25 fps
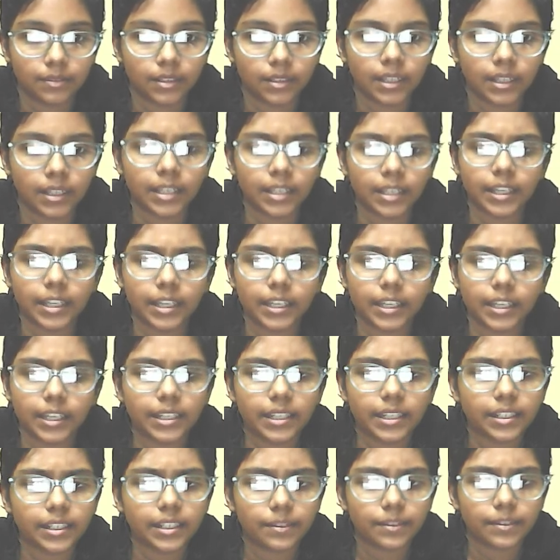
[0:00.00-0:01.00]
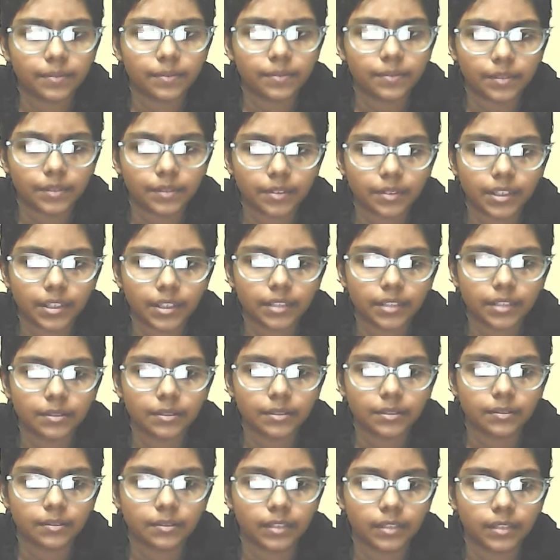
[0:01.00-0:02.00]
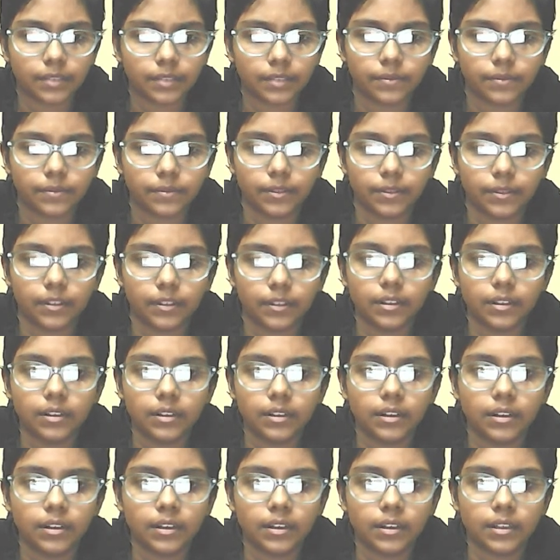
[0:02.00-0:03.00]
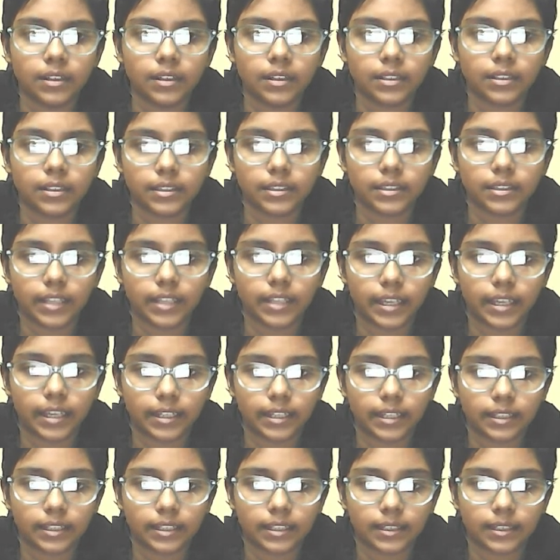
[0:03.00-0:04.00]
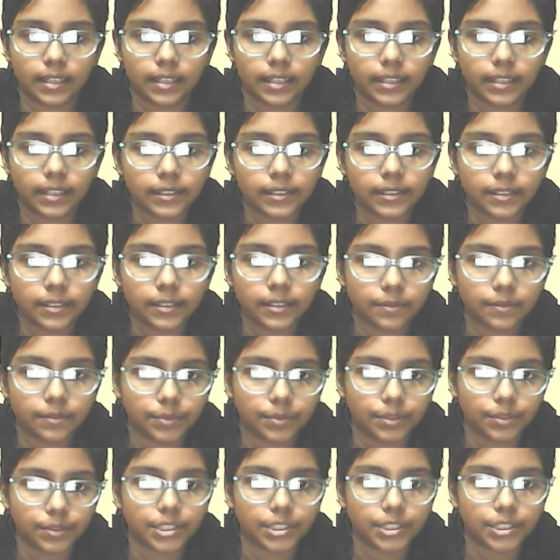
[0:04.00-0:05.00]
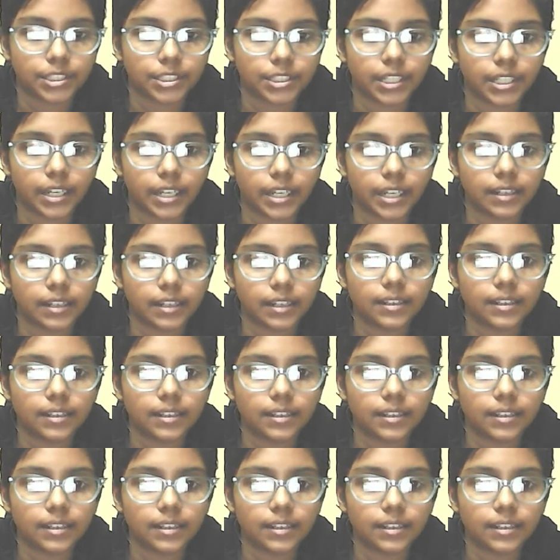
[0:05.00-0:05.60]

Here if rook into e4, then knight d4 check.